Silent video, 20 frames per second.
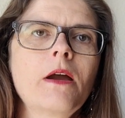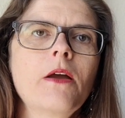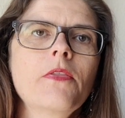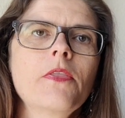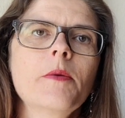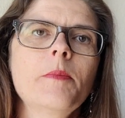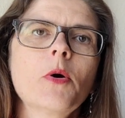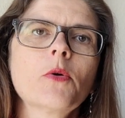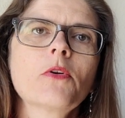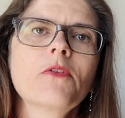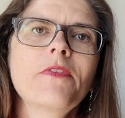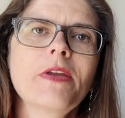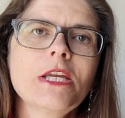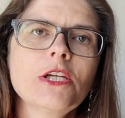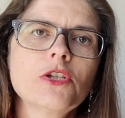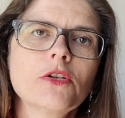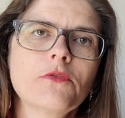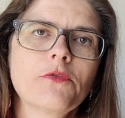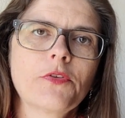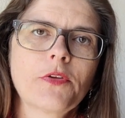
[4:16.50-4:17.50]
The
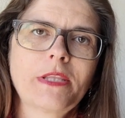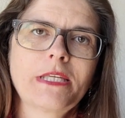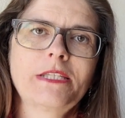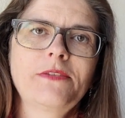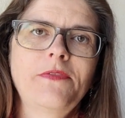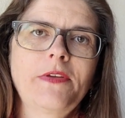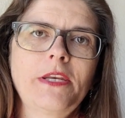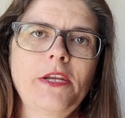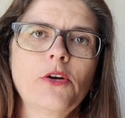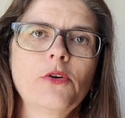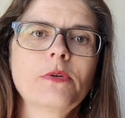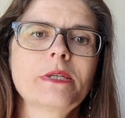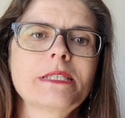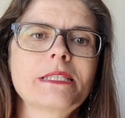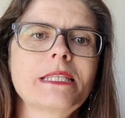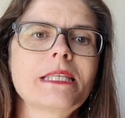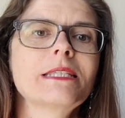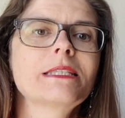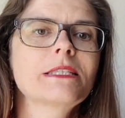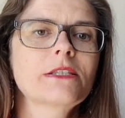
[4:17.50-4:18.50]
motivation for this video is
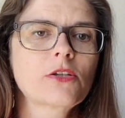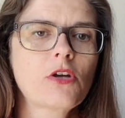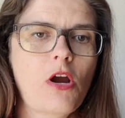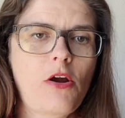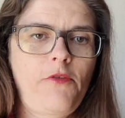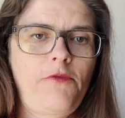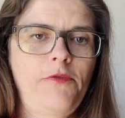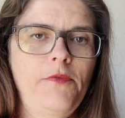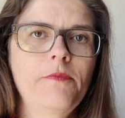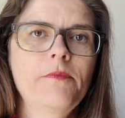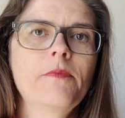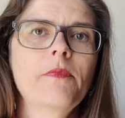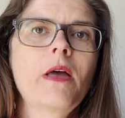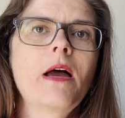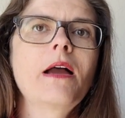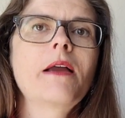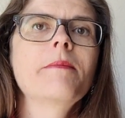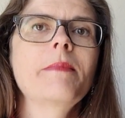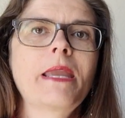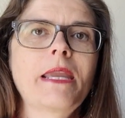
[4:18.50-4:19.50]
this scarf
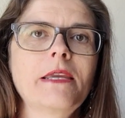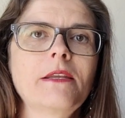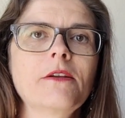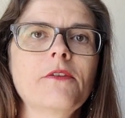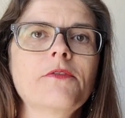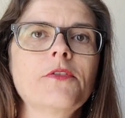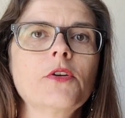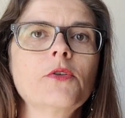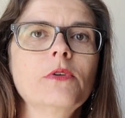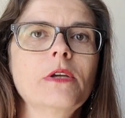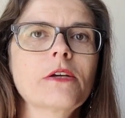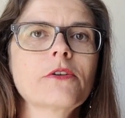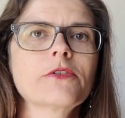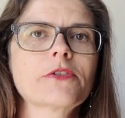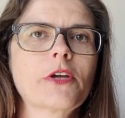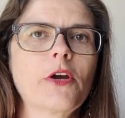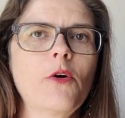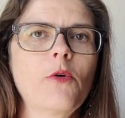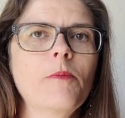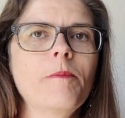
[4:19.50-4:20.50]
I made a few years
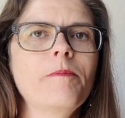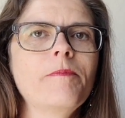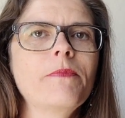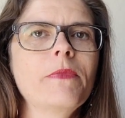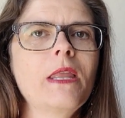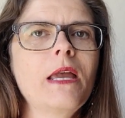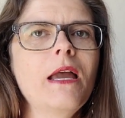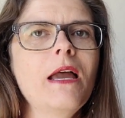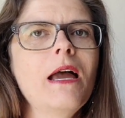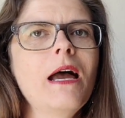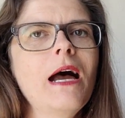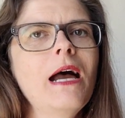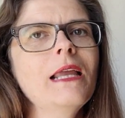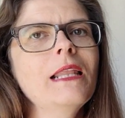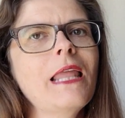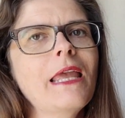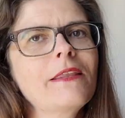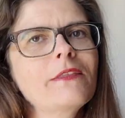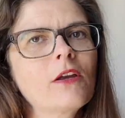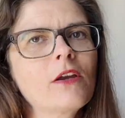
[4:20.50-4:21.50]
ago. I like the